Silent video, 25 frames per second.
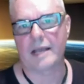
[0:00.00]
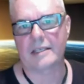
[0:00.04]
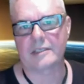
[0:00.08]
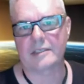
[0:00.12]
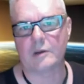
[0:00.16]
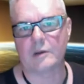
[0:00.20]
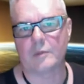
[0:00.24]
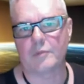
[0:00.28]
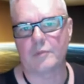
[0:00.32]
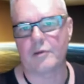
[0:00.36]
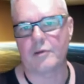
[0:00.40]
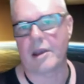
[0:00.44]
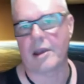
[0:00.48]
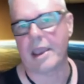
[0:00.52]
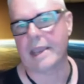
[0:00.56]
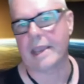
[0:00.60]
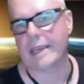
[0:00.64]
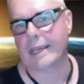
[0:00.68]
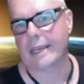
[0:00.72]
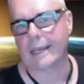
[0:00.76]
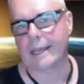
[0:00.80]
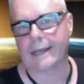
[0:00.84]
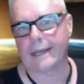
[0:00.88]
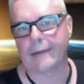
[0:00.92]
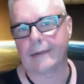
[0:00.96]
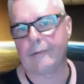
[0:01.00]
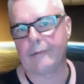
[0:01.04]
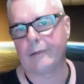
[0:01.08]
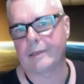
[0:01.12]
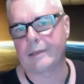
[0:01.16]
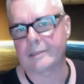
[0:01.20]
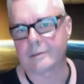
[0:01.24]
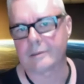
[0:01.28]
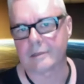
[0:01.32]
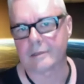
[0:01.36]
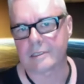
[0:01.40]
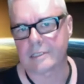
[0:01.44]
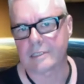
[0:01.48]
bragging," and all that
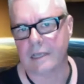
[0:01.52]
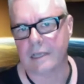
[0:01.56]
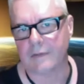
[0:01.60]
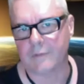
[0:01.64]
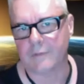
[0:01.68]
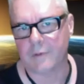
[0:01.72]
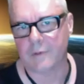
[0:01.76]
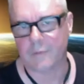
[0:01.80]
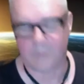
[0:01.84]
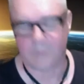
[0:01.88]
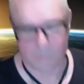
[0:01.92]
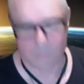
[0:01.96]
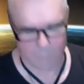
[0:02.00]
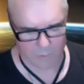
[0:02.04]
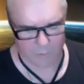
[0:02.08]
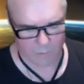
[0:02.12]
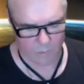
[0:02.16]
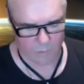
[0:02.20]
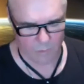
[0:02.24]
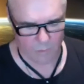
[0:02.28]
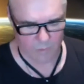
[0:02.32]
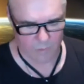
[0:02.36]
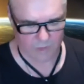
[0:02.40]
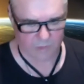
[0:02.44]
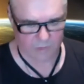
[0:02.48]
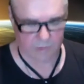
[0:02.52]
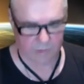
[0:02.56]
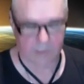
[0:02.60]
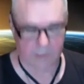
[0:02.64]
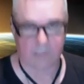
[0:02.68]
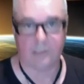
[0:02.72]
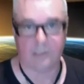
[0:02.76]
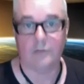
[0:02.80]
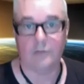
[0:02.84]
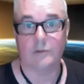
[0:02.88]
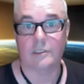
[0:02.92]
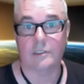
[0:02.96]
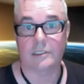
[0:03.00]
sort of stuff. But what we're trying to
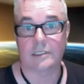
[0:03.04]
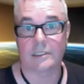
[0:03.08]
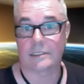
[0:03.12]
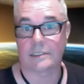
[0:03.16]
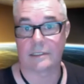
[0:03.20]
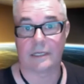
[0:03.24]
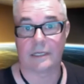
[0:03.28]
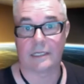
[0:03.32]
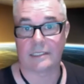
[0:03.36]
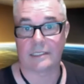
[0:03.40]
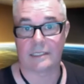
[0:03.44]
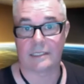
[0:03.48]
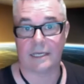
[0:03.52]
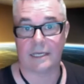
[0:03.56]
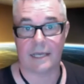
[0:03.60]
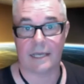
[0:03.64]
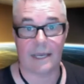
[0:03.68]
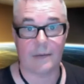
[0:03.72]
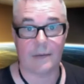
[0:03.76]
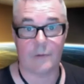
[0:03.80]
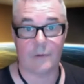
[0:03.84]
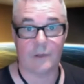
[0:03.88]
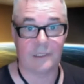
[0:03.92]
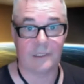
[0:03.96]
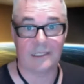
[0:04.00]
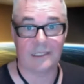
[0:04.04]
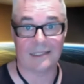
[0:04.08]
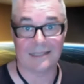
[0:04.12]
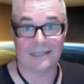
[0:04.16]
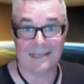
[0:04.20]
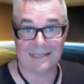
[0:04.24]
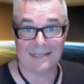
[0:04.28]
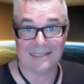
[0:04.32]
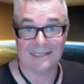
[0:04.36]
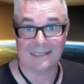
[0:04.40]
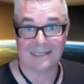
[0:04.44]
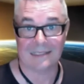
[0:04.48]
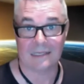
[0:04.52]
do is just like say, "Hey, we did
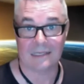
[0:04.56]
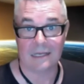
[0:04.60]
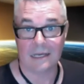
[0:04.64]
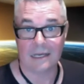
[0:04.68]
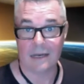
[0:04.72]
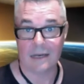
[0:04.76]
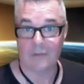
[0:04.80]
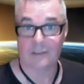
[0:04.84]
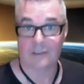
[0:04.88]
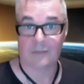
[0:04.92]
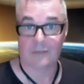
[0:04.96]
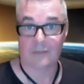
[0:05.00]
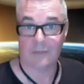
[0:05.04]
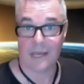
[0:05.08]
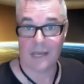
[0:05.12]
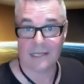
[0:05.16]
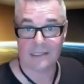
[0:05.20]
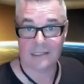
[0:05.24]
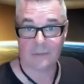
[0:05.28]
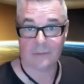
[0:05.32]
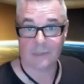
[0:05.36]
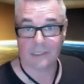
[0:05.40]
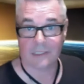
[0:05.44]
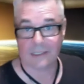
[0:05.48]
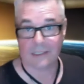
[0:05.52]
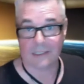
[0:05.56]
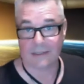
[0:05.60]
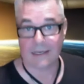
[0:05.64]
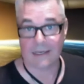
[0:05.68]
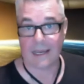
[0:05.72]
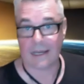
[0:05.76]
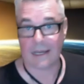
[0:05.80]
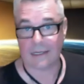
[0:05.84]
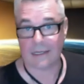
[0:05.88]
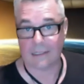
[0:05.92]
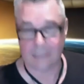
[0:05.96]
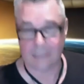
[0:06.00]
this, and it was amazing. We did that,"